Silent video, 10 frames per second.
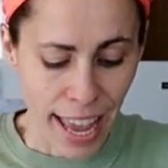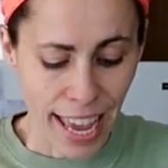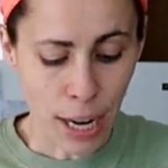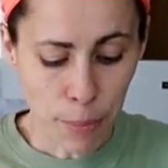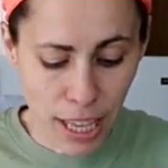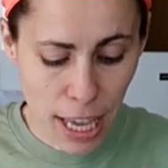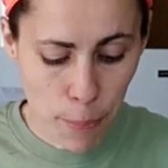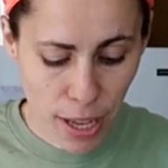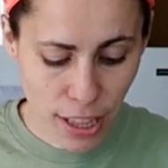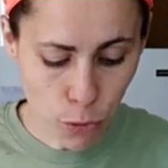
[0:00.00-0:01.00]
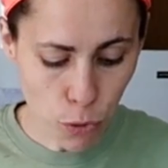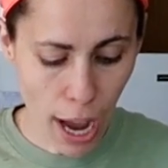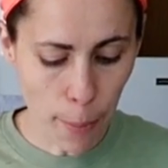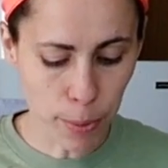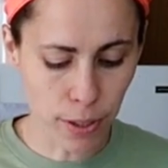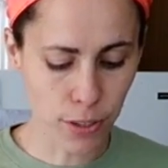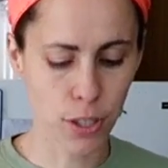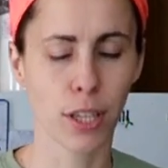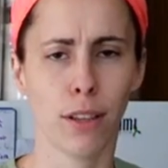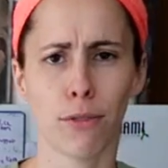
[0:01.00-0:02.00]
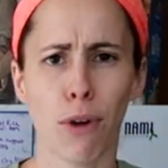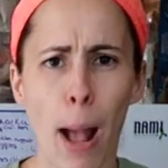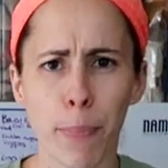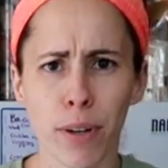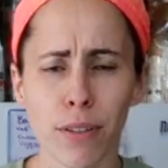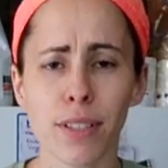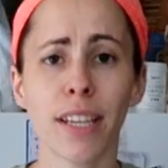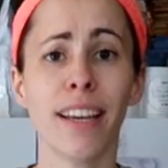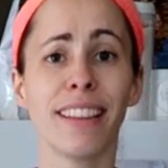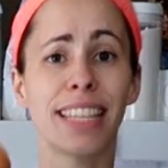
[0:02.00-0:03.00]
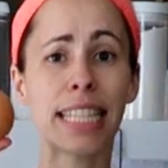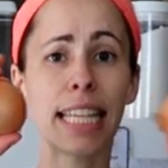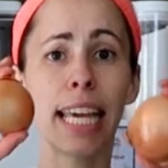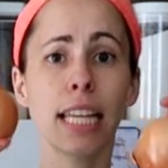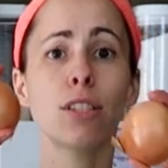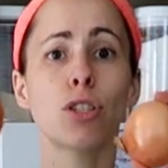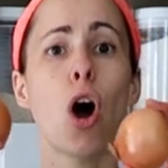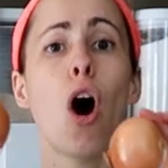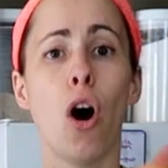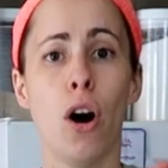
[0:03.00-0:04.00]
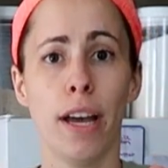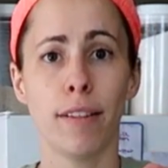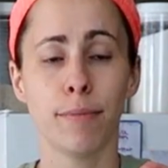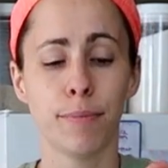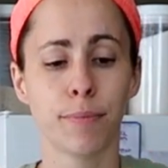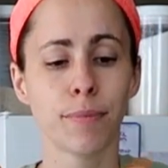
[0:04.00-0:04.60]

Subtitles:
And I'm keeping the skins on.